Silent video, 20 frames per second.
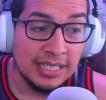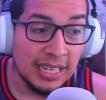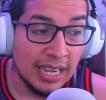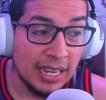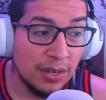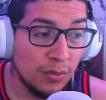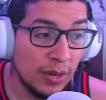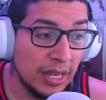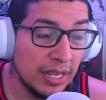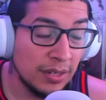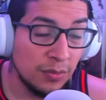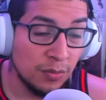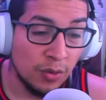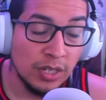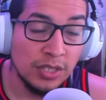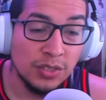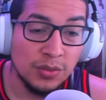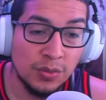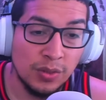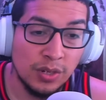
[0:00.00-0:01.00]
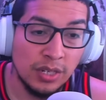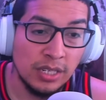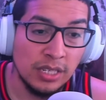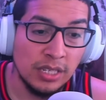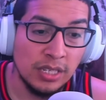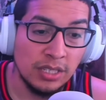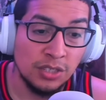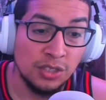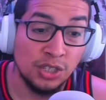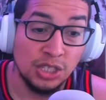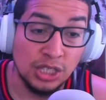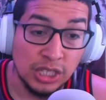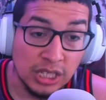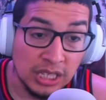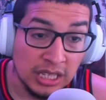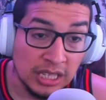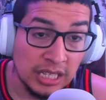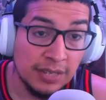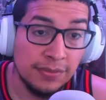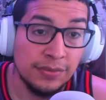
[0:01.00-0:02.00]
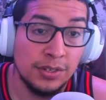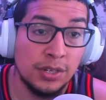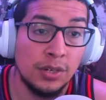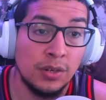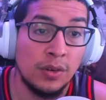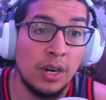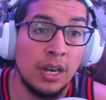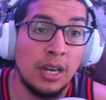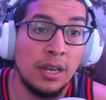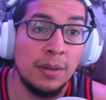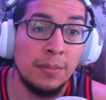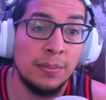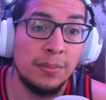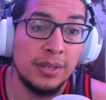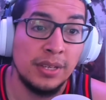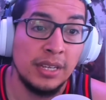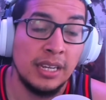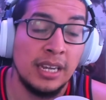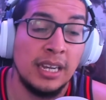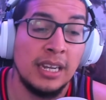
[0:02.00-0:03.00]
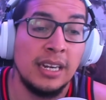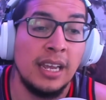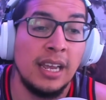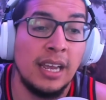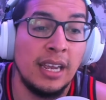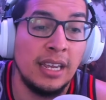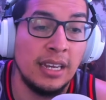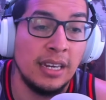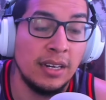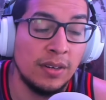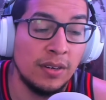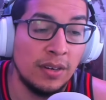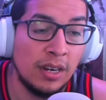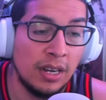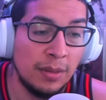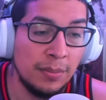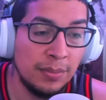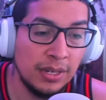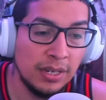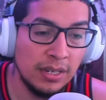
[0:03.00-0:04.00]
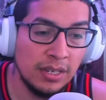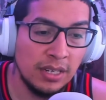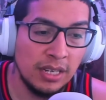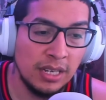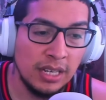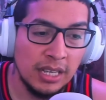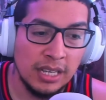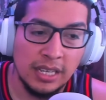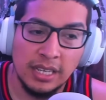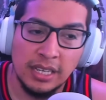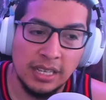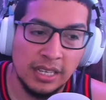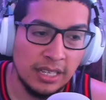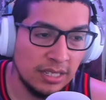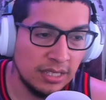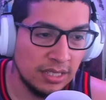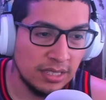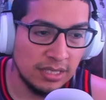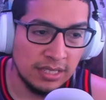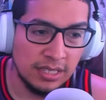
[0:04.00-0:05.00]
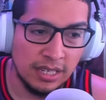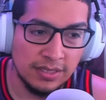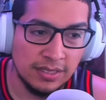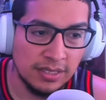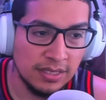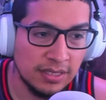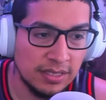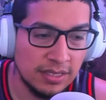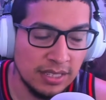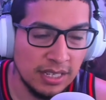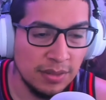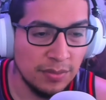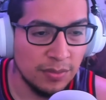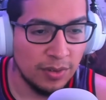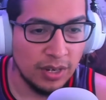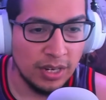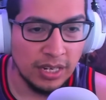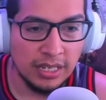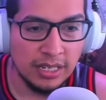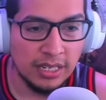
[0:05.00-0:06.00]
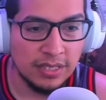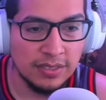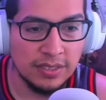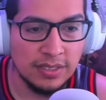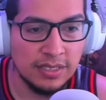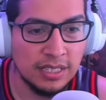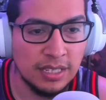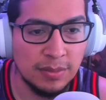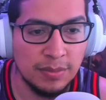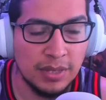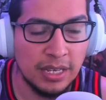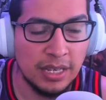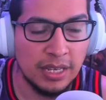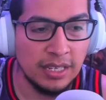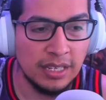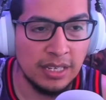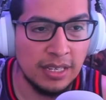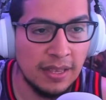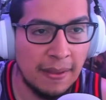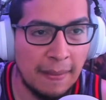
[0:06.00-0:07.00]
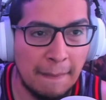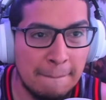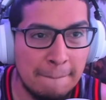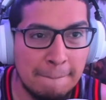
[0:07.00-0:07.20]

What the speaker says: 120, just lift her up and hang her up here. It just doesn't seem right. It doesn't seem like,